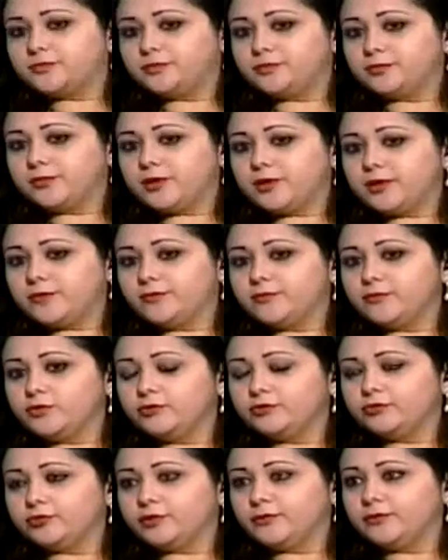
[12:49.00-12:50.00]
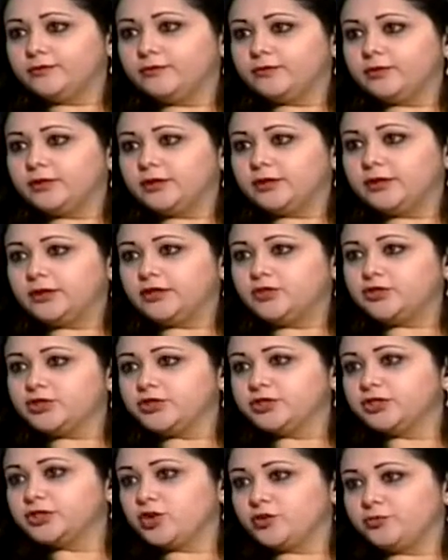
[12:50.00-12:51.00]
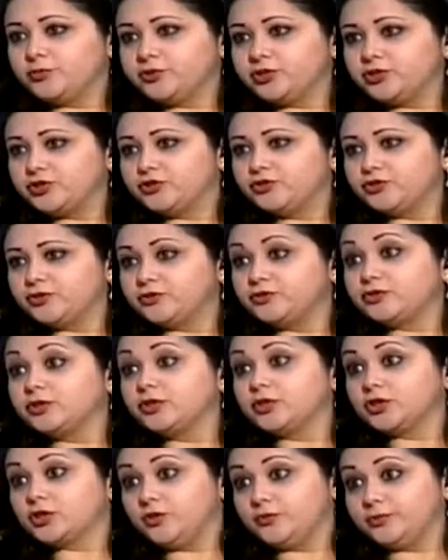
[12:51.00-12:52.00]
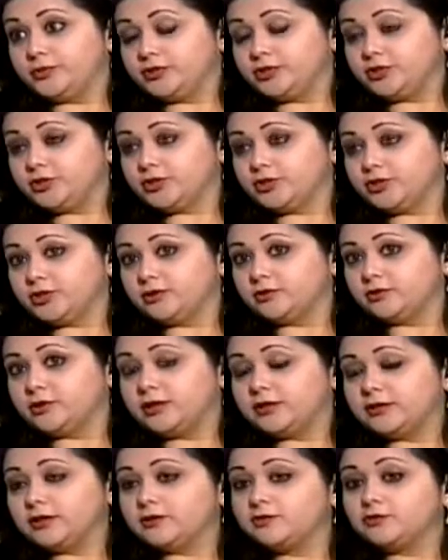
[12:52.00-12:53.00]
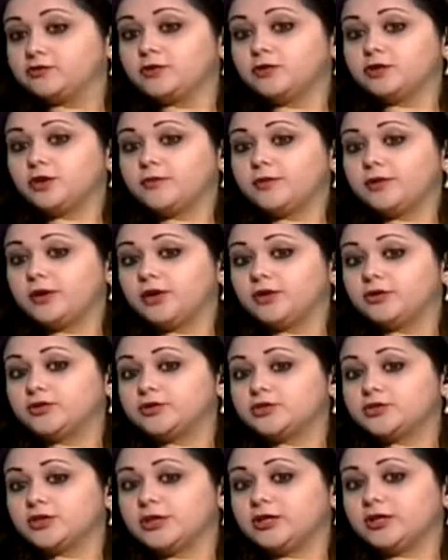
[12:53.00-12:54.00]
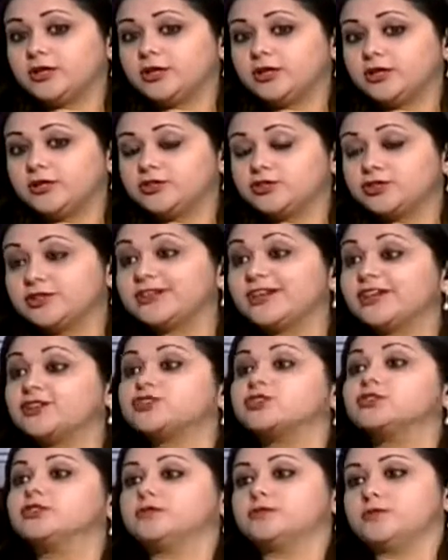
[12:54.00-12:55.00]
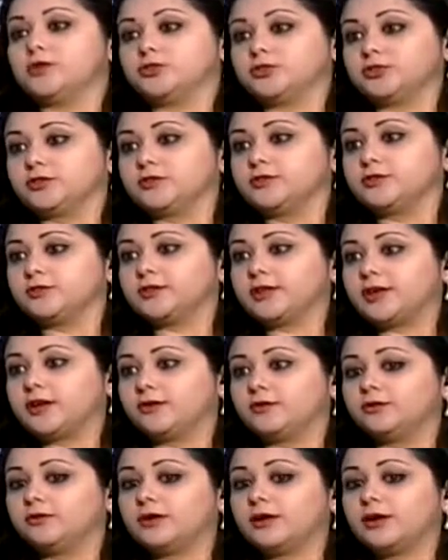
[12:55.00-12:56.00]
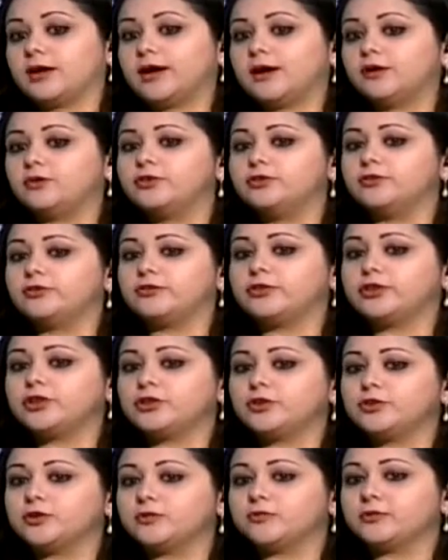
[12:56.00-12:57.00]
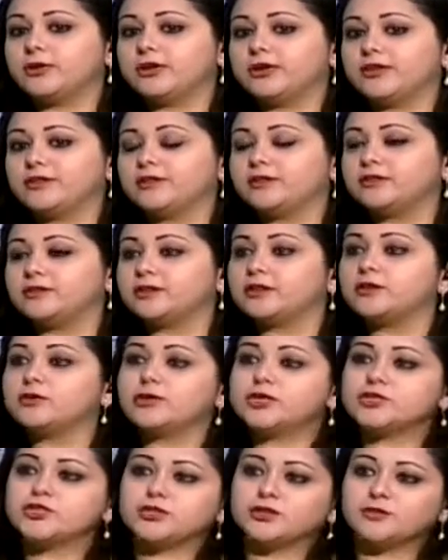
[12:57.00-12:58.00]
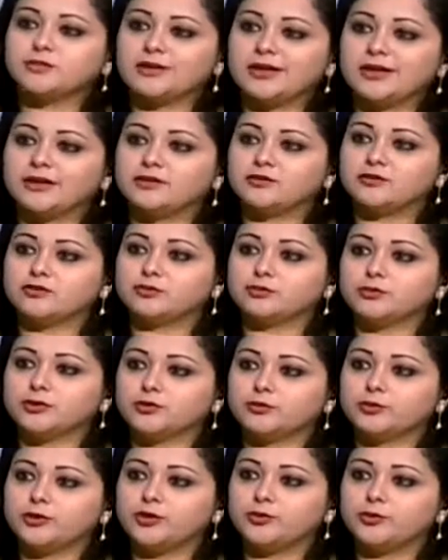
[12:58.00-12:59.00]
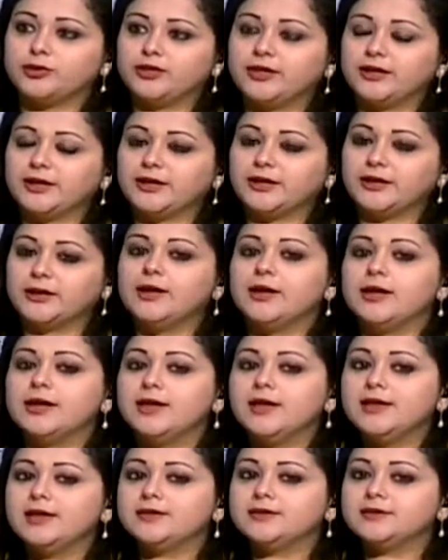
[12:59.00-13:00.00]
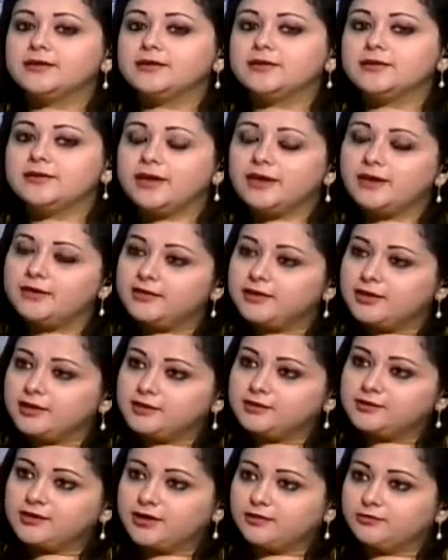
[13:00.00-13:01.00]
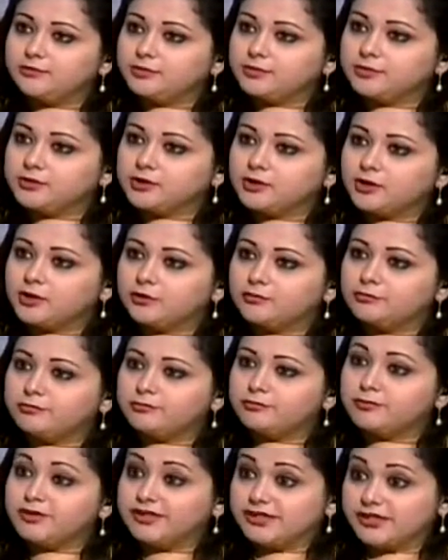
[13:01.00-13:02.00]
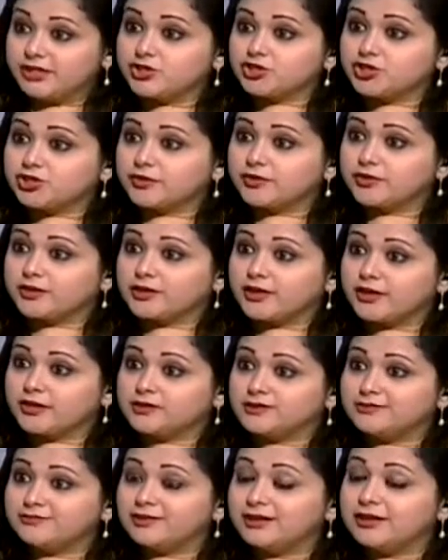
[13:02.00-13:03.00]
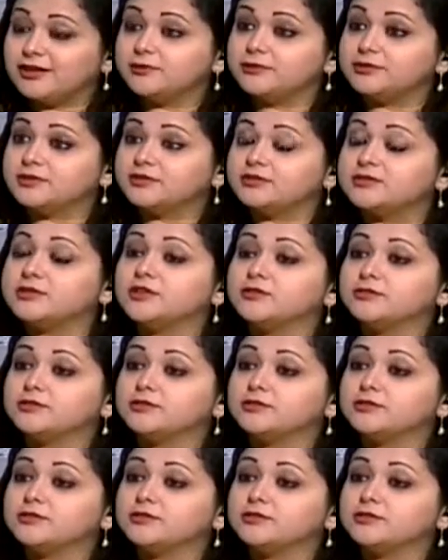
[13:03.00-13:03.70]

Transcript: let's move from internal competition to external competition, and let's talk about international models. Now, how do you think you can make this equation a balanced one, where we can take the example of Malaysia that had developed